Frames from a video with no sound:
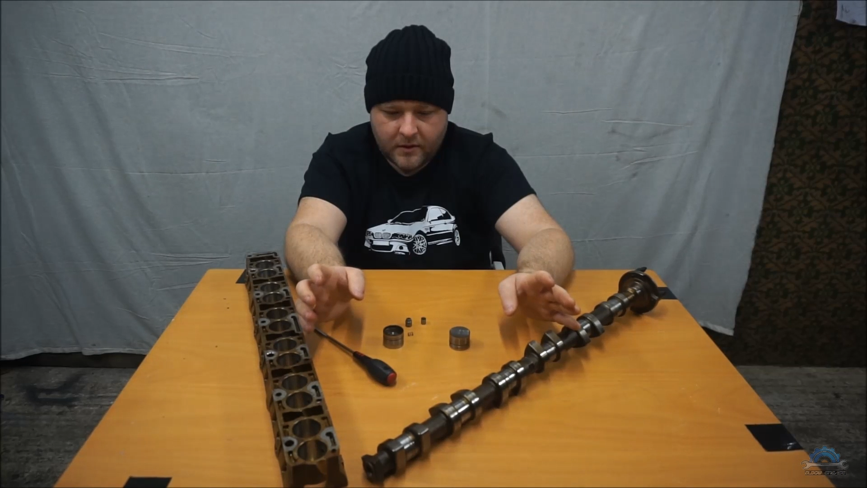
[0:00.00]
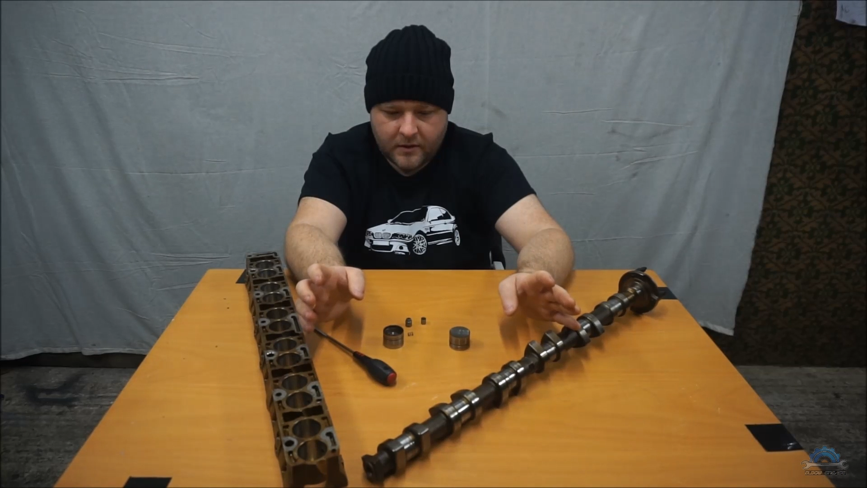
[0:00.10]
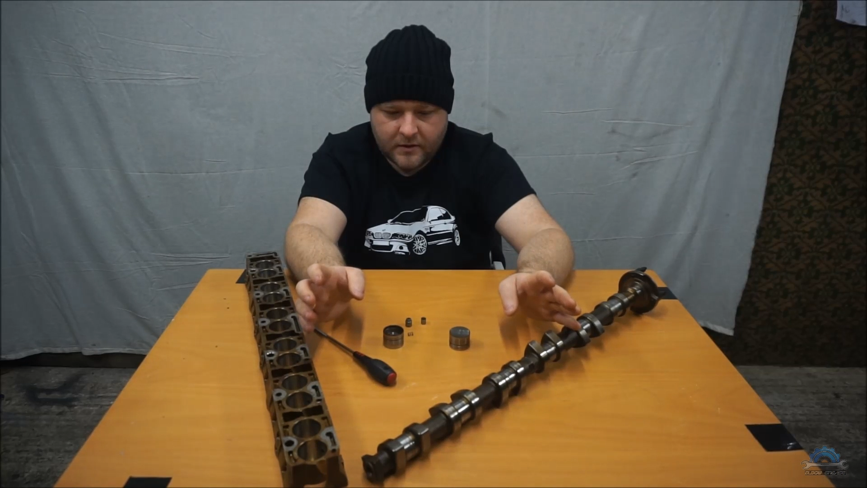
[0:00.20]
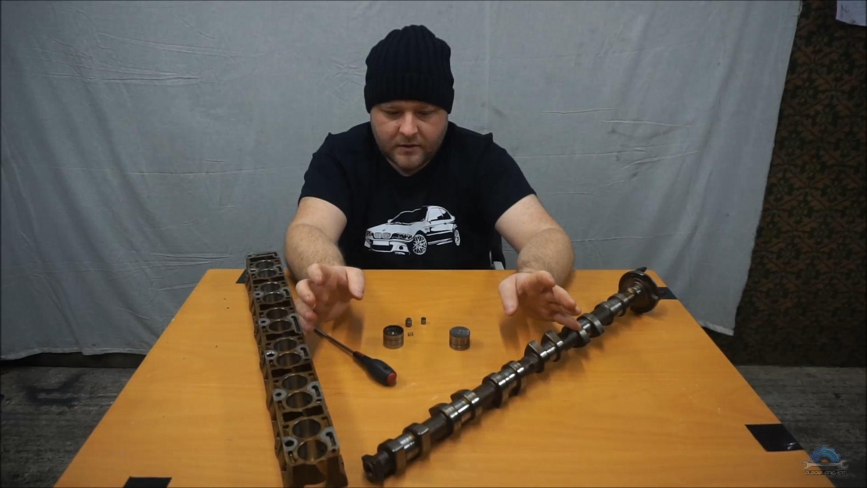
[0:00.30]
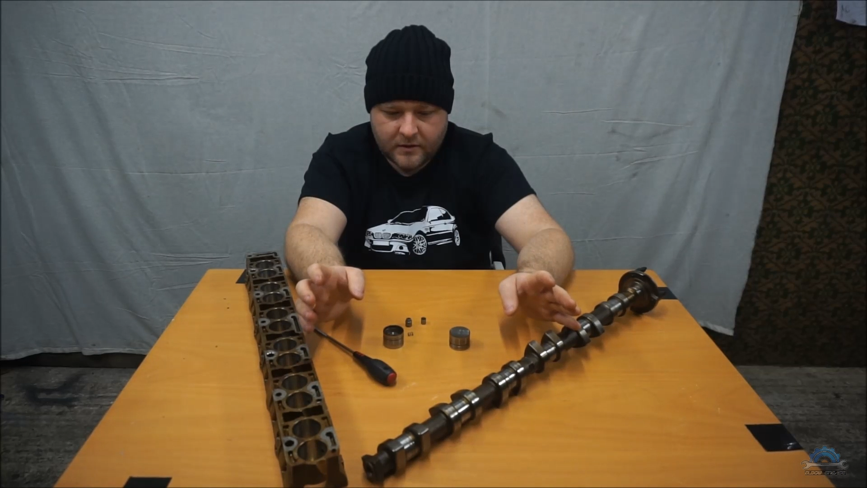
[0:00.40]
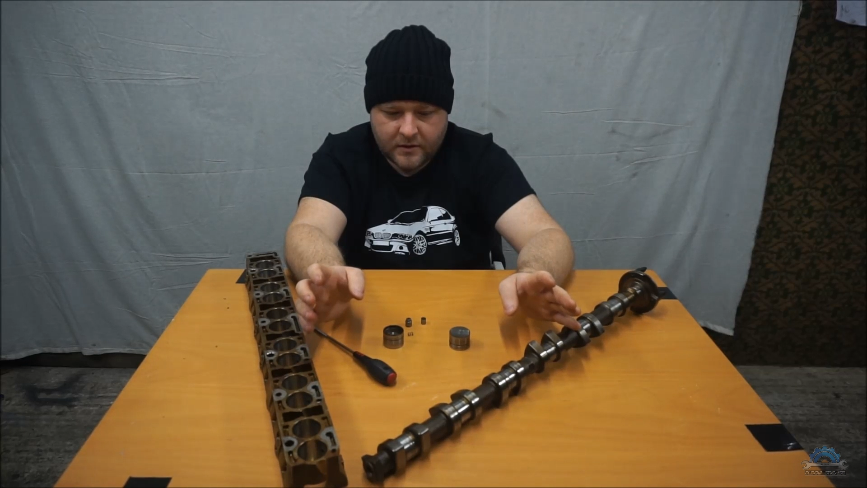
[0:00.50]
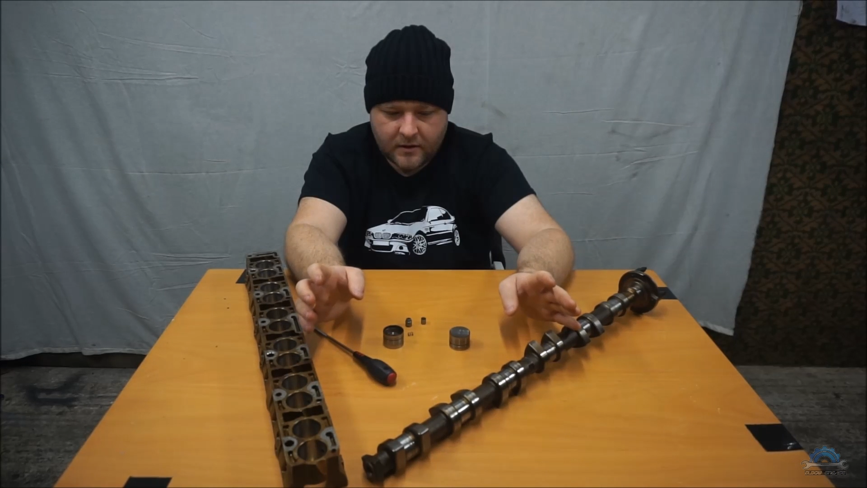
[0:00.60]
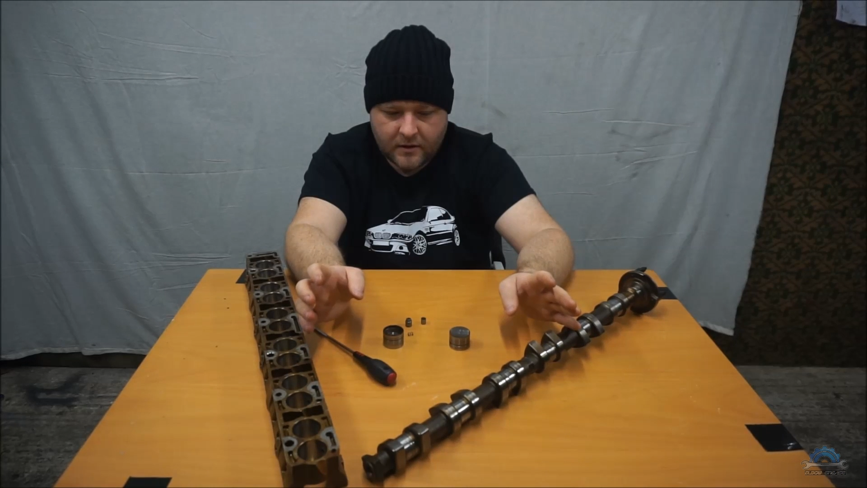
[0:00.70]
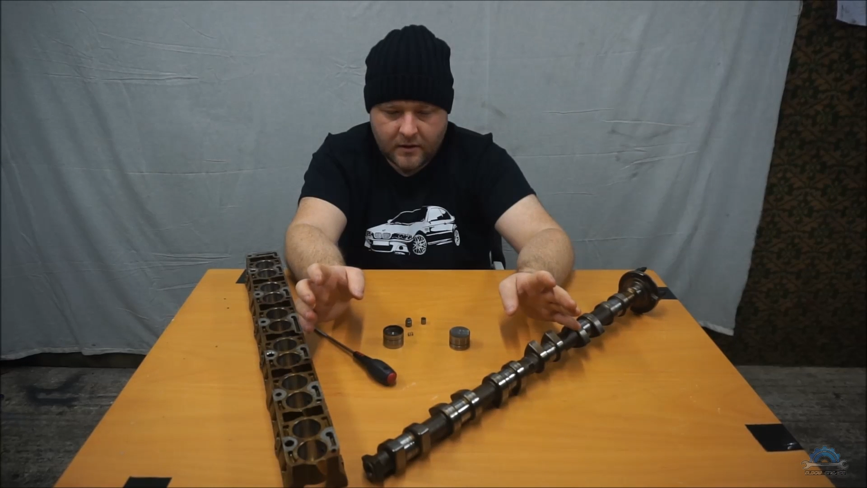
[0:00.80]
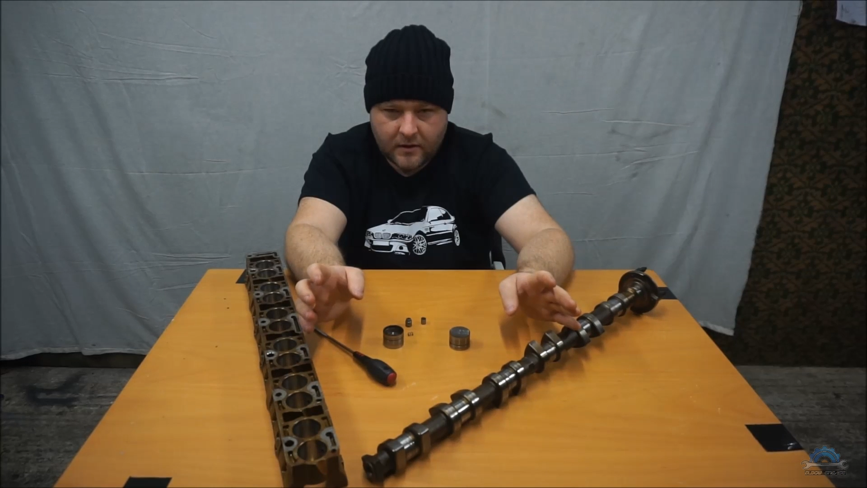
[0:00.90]
is
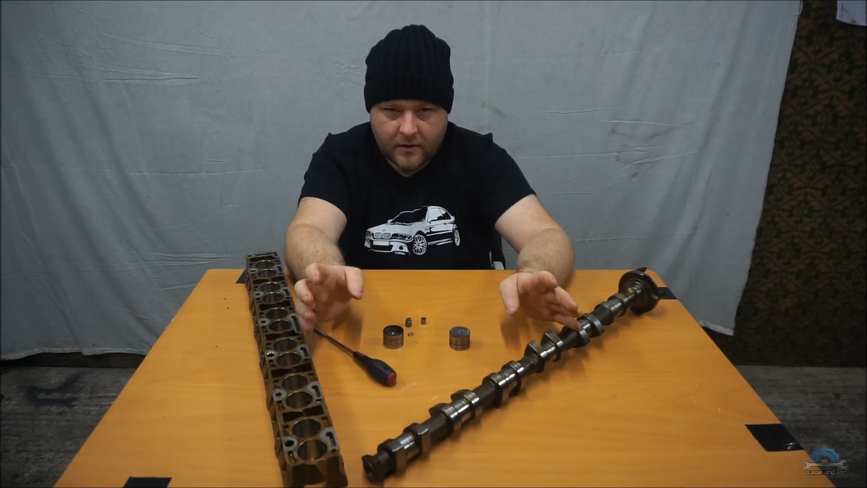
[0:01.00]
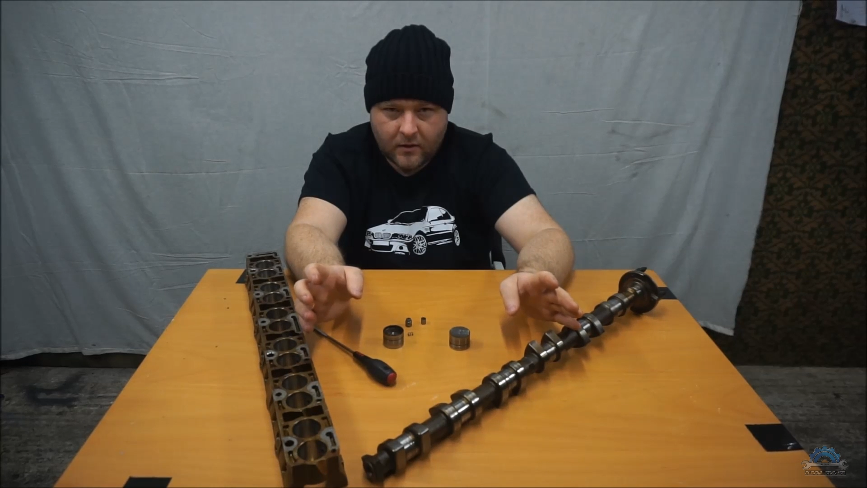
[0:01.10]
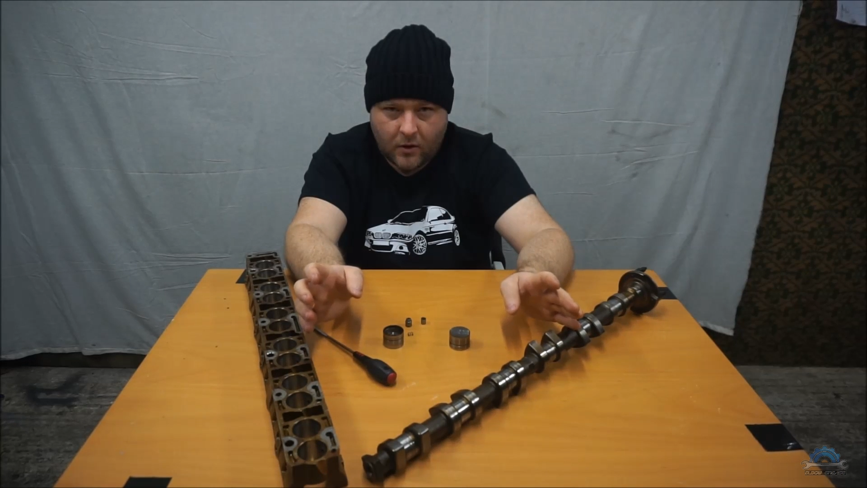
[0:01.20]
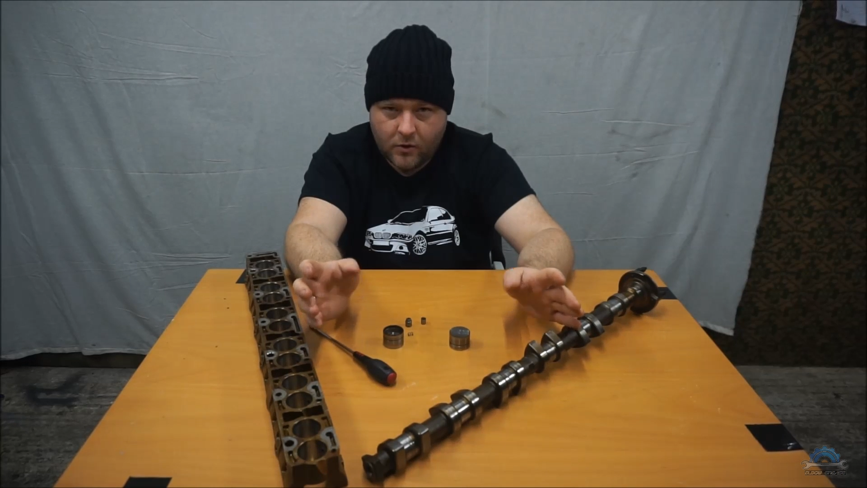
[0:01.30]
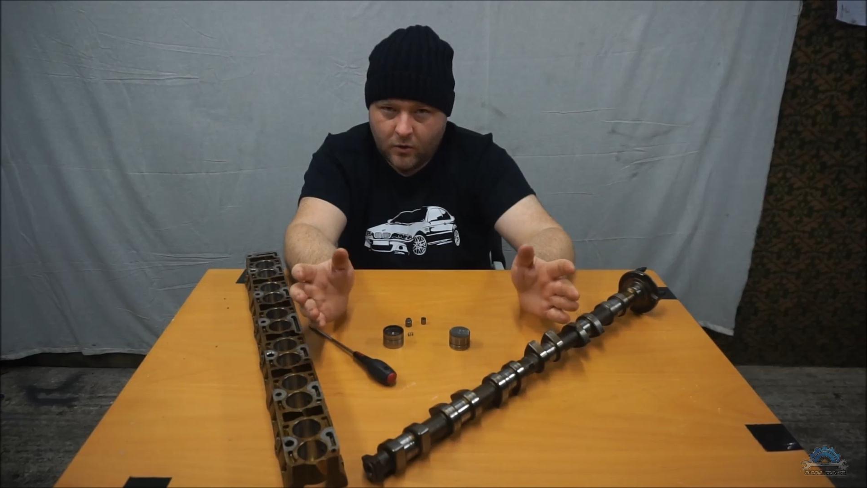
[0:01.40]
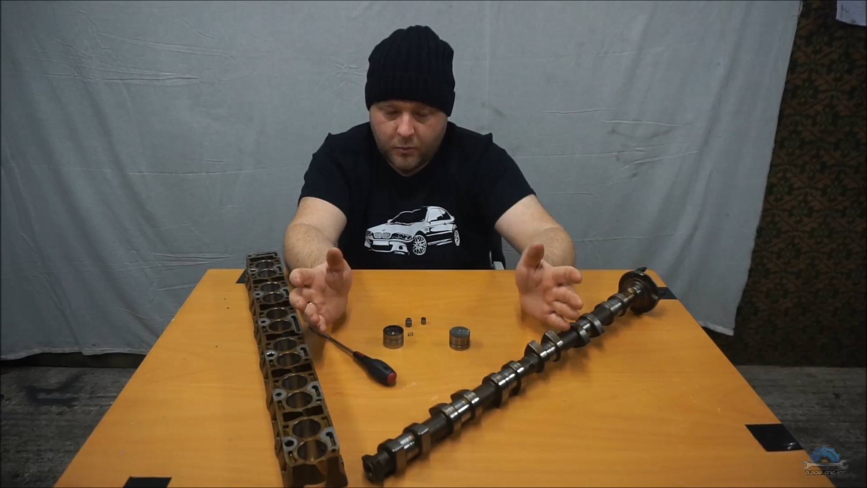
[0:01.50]
oil